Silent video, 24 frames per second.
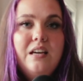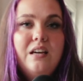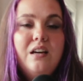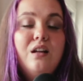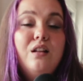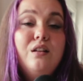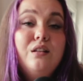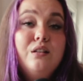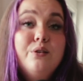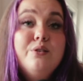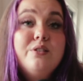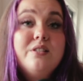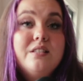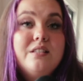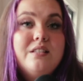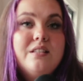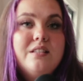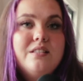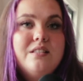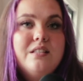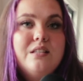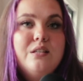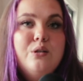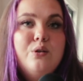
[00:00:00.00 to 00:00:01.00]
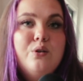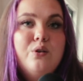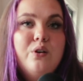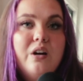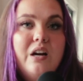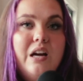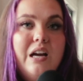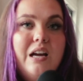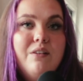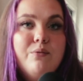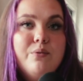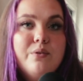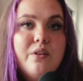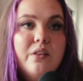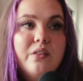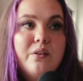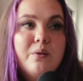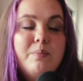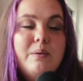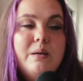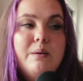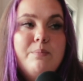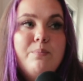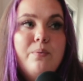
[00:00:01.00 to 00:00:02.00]
and closeness that you crave with
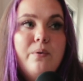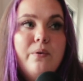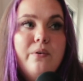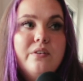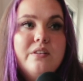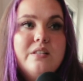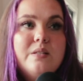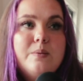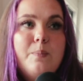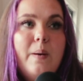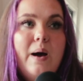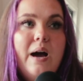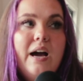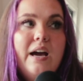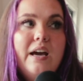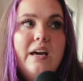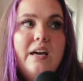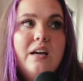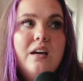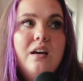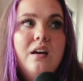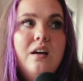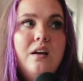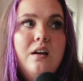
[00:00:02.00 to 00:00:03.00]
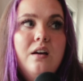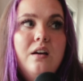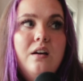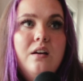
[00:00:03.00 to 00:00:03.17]
other people is by